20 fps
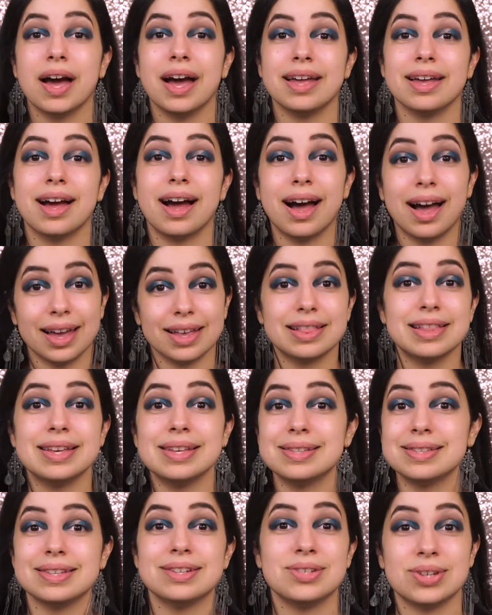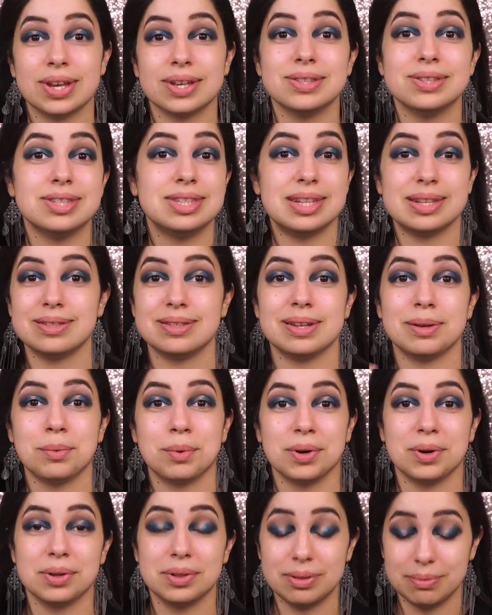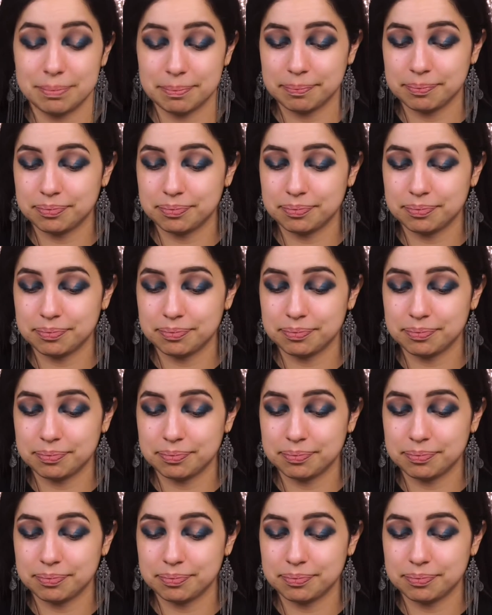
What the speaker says: I highly suggest Disney World